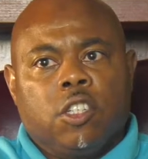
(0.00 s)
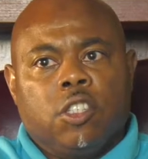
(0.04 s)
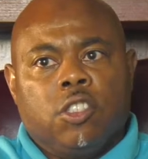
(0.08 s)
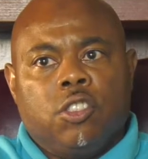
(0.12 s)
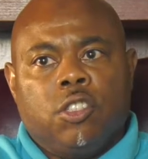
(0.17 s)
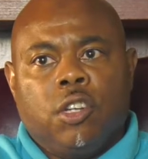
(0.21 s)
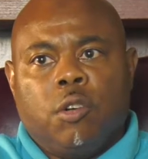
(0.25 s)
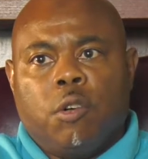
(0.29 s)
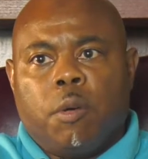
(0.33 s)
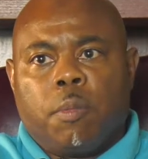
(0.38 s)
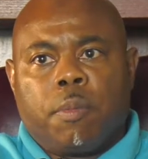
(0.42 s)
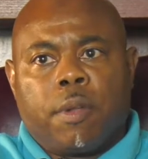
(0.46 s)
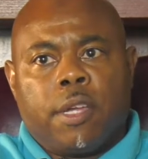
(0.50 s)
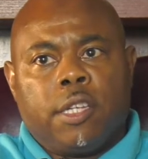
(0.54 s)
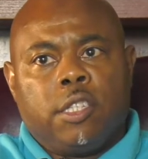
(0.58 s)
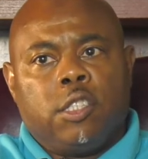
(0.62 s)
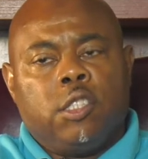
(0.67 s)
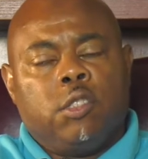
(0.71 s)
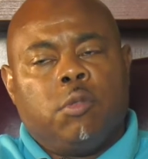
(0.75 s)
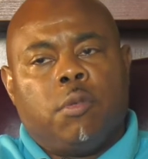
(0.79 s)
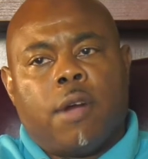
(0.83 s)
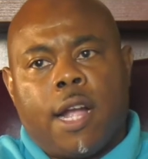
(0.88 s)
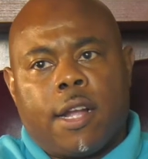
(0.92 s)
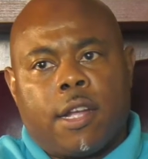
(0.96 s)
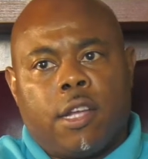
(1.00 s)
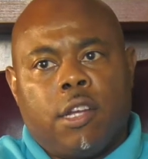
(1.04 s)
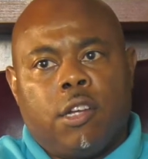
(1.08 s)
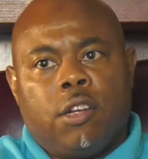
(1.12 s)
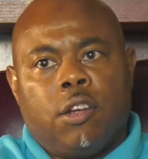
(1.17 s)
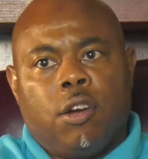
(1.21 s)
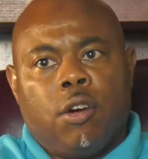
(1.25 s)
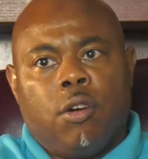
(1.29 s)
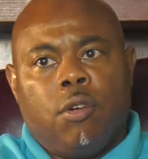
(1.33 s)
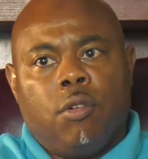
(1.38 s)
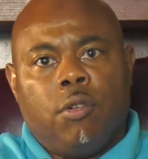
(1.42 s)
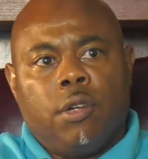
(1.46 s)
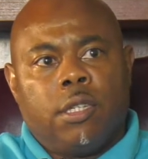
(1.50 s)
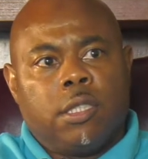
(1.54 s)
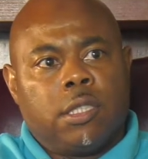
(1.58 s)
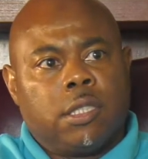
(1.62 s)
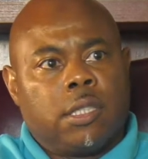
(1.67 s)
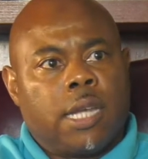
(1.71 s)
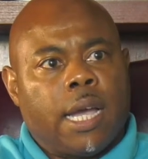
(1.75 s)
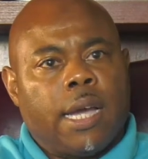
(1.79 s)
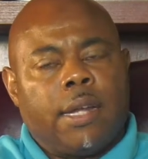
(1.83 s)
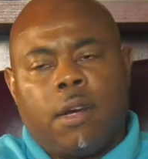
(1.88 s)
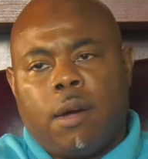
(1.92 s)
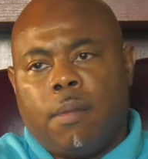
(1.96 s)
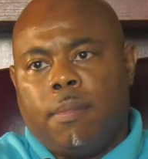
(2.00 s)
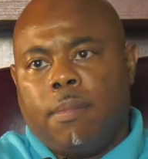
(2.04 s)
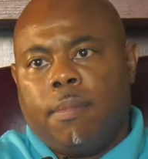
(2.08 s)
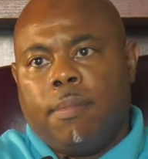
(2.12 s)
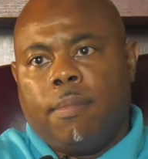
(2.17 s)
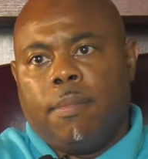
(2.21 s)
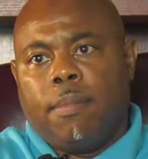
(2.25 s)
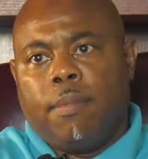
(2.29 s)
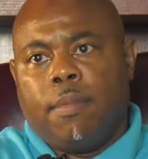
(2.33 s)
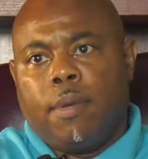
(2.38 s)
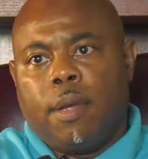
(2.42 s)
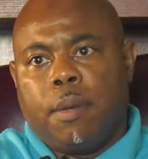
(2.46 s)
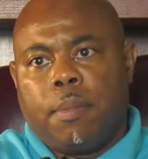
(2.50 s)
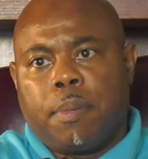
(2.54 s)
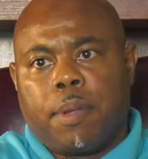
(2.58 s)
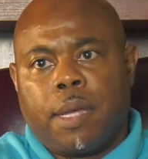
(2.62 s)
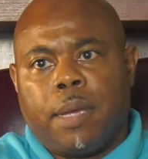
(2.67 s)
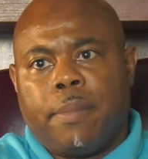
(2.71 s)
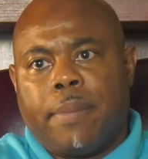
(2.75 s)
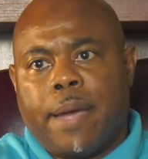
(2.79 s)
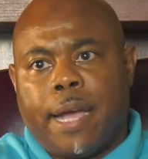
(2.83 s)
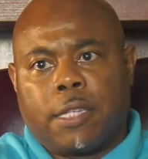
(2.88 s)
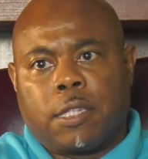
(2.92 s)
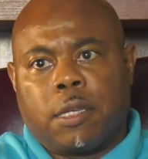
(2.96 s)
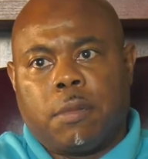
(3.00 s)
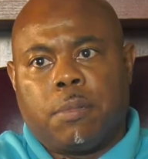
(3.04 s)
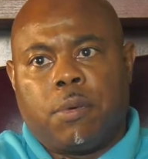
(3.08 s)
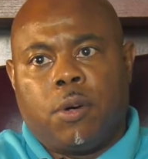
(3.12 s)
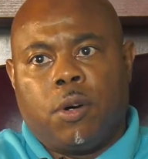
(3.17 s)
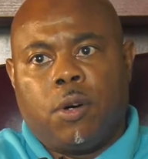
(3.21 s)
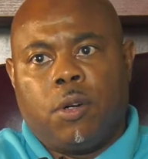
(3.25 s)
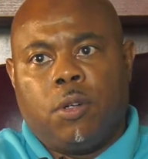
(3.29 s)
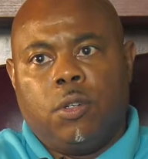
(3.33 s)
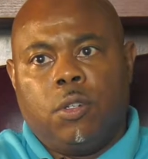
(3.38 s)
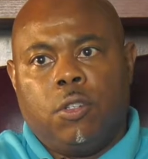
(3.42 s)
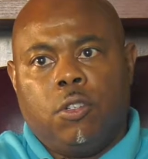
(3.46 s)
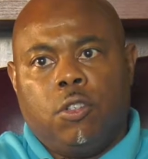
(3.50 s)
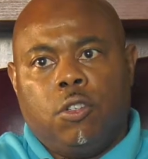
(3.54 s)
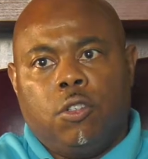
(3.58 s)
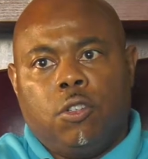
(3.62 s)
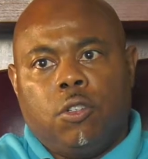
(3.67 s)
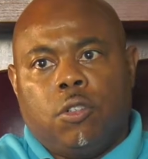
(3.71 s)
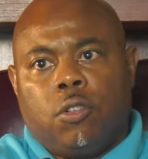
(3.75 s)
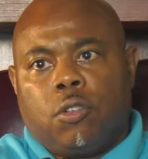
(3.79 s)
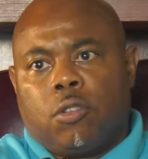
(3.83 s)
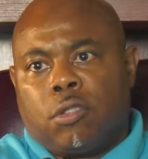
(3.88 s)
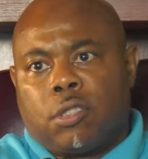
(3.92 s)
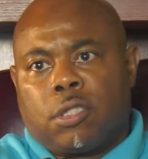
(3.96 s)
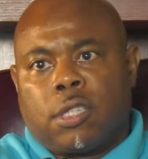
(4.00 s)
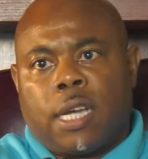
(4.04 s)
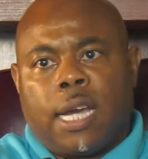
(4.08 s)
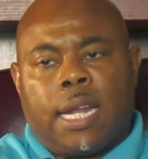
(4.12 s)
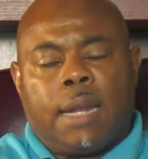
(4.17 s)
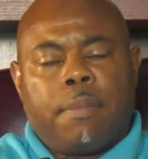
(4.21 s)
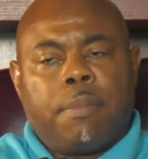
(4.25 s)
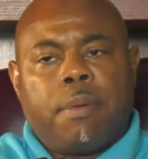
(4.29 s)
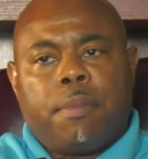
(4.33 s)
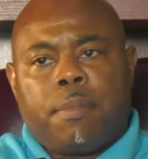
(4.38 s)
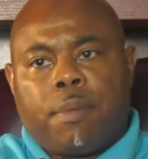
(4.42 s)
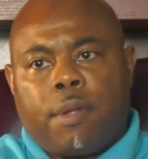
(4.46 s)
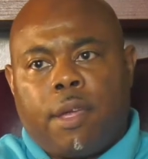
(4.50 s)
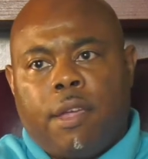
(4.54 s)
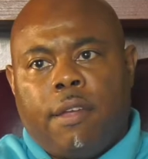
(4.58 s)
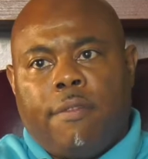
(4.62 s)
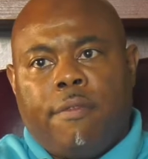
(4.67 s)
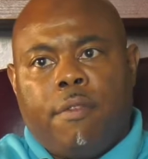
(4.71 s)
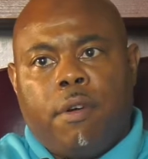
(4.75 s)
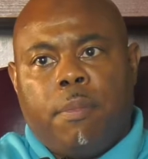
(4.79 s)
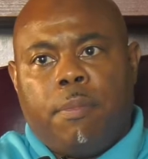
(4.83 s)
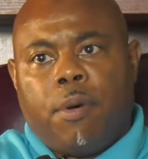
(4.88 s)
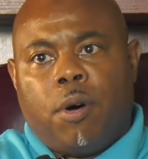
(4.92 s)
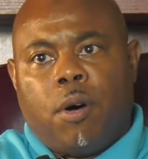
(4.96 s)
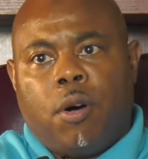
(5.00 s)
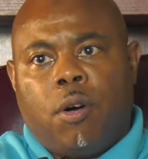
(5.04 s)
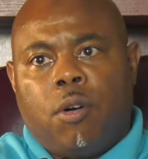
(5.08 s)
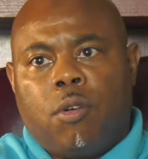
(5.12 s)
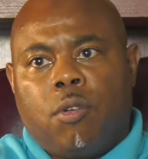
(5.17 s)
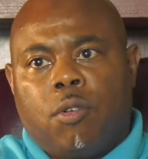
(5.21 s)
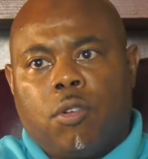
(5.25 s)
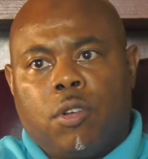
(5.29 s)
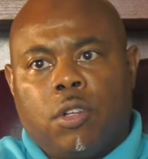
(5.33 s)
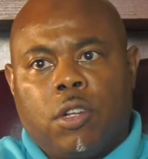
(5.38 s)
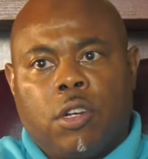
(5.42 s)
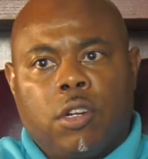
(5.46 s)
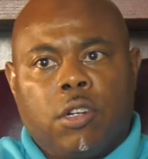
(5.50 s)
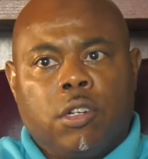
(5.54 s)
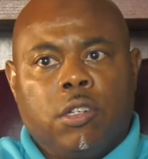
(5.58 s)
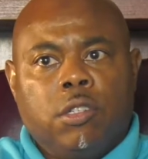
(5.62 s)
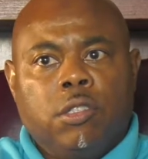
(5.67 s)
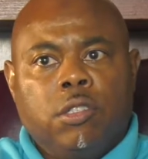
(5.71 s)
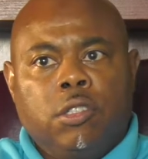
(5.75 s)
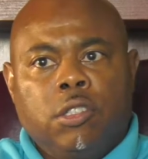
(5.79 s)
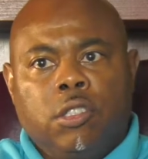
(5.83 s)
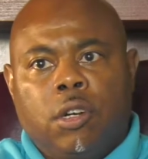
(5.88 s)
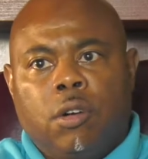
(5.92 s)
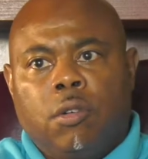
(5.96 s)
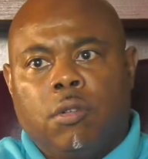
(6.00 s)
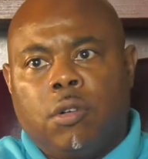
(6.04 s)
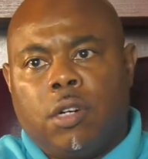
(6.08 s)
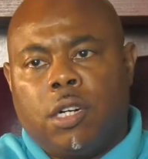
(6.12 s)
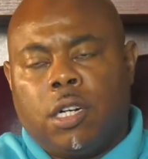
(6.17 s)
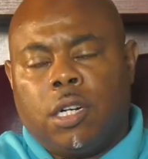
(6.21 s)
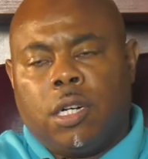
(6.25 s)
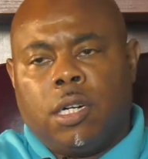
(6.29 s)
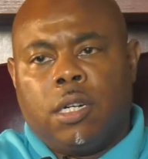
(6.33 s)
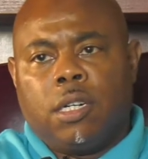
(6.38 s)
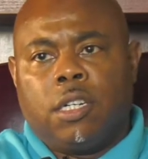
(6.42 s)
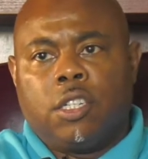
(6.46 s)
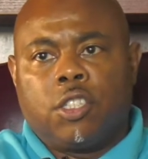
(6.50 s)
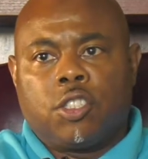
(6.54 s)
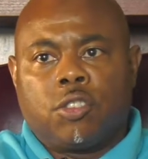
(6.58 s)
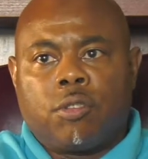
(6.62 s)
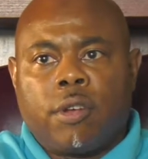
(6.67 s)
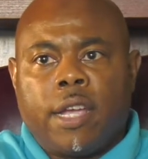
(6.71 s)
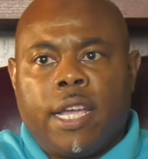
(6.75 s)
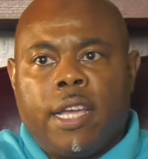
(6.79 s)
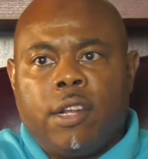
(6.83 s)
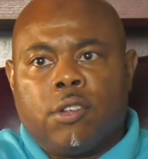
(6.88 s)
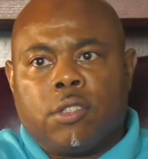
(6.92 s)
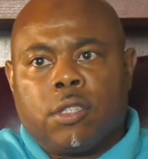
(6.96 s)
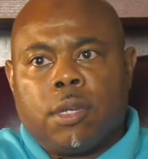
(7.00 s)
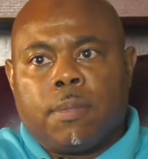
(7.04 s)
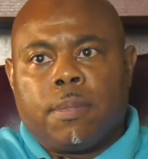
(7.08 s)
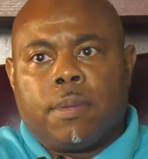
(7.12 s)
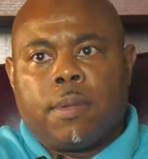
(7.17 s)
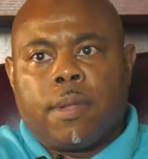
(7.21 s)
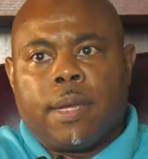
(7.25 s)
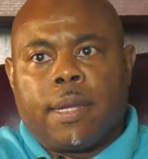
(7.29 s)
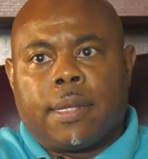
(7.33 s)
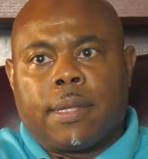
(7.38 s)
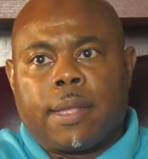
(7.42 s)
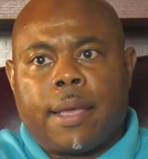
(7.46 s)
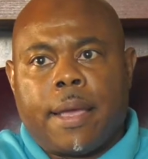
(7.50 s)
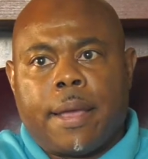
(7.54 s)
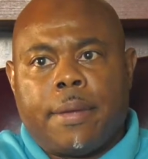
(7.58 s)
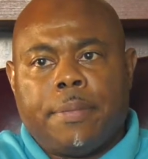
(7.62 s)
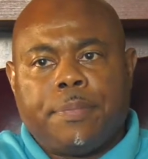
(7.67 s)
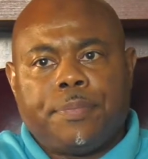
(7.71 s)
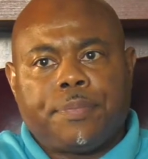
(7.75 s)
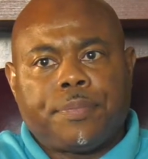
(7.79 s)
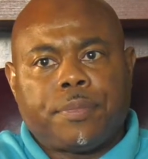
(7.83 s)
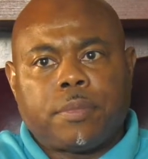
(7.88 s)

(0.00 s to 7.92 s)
There were places where I could go and sign up and play basketball. Right. Or sign up to play football or learn, a trade or something like that.